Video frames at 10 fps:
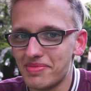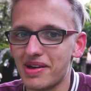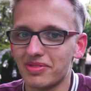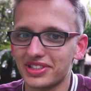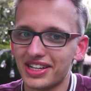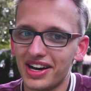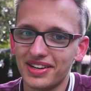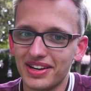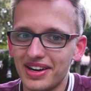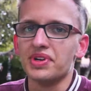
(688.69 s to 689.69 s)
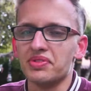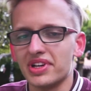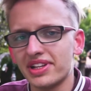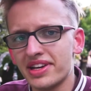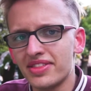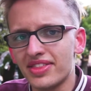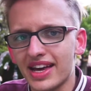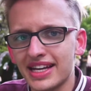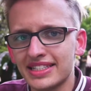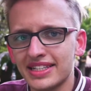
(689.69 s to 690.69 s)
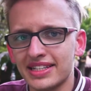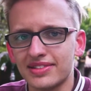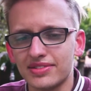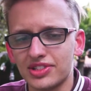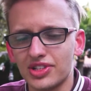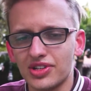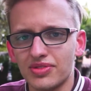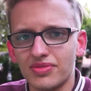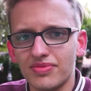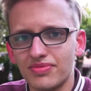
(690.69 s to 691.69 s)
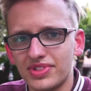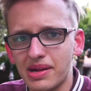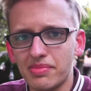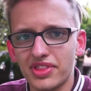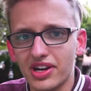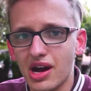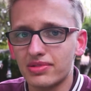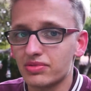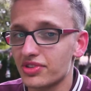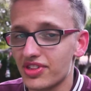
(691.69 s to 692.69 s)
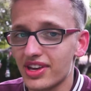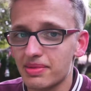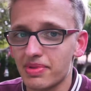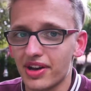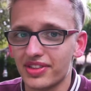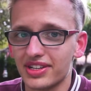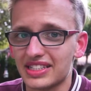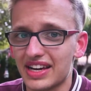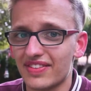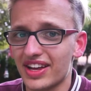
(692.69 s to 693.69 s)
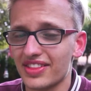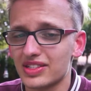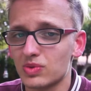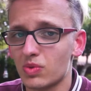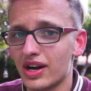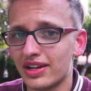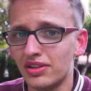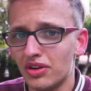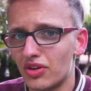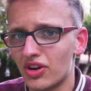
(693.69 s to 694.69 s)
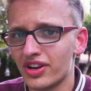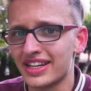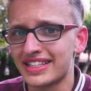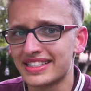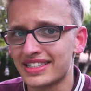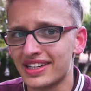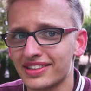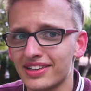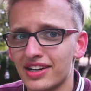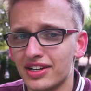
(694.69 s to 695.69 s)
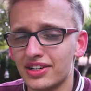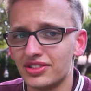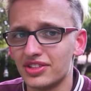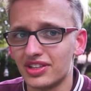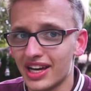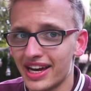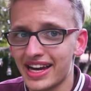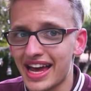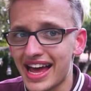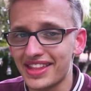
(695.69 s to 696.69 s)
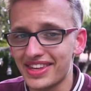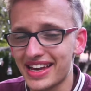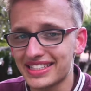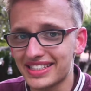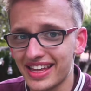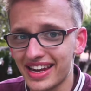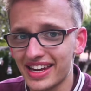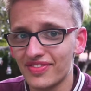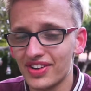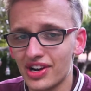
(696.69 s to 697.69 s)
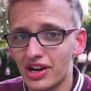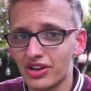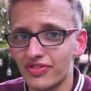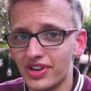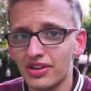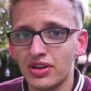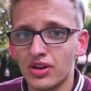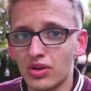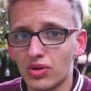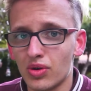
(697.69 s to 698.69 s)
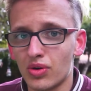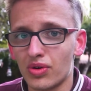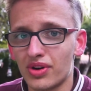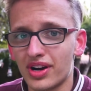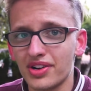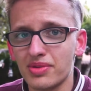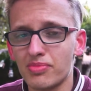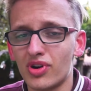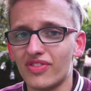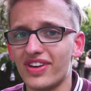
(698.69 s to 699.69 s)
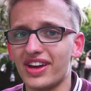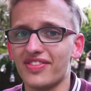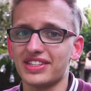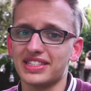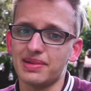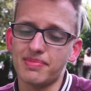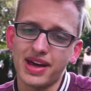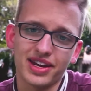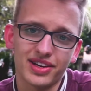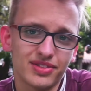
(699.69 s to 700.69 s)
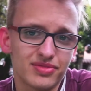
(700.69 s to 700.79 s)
was not. But really, that's it. So tell me in the comments what you think about this. Have I done this well, or did it suck? Do you like the aesthetic videography, or are you more a fan of the cinematic